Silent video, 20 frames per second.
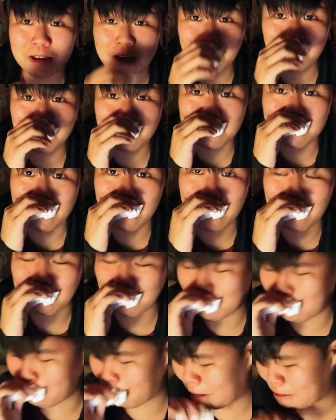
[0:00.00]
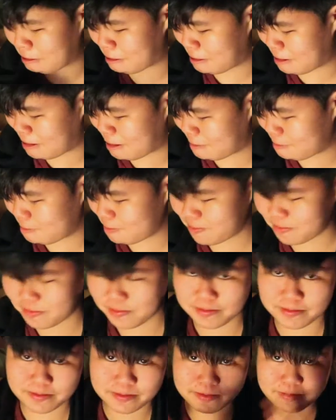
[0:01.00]
have the time to actually
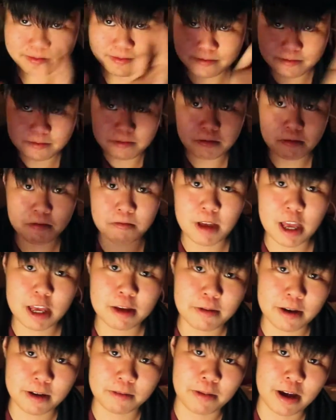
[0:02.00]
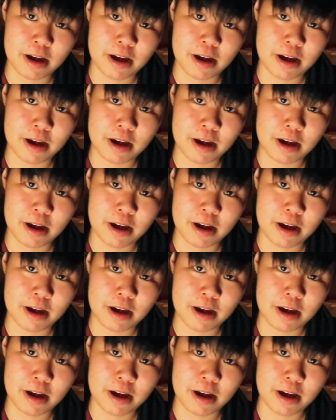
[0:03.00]
make fake